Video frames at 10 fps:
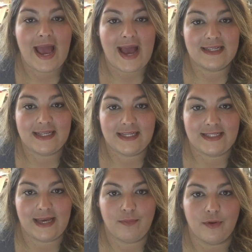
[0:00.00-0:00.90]
As an
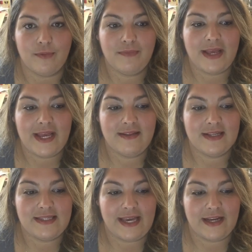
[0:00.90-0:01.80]
example, in
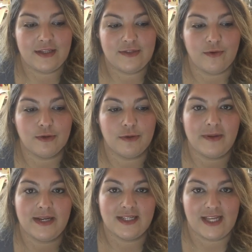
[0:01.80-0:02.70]
the scans folder,
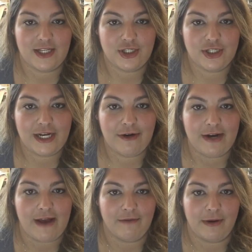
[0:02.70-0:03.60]
because that's
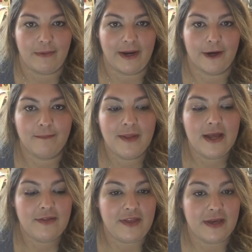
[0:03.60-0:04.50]
shared everywhere,
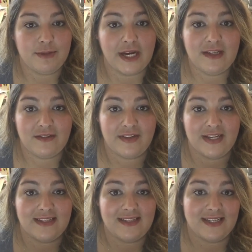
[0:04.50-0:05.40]
the objective
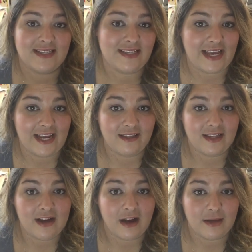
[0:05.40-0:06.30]
is to scan
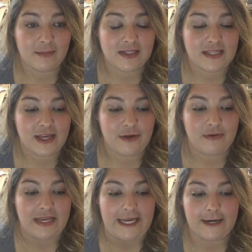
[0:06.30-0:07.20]
the documents that
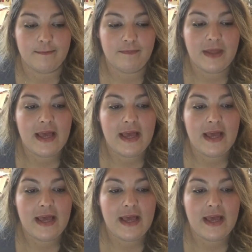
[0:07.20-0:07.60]
you need,